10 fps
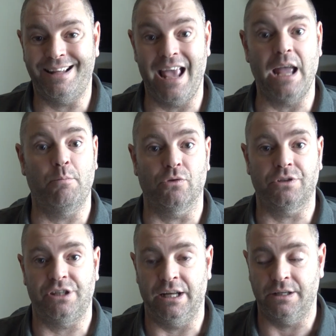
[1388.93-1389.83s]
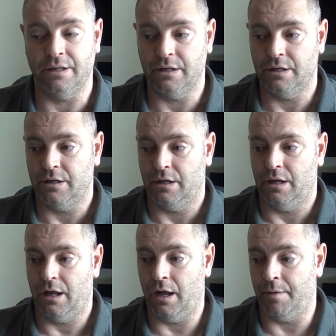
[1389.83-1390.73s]
game hunting.
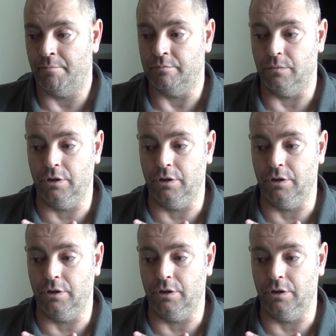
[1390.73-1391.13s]
Um,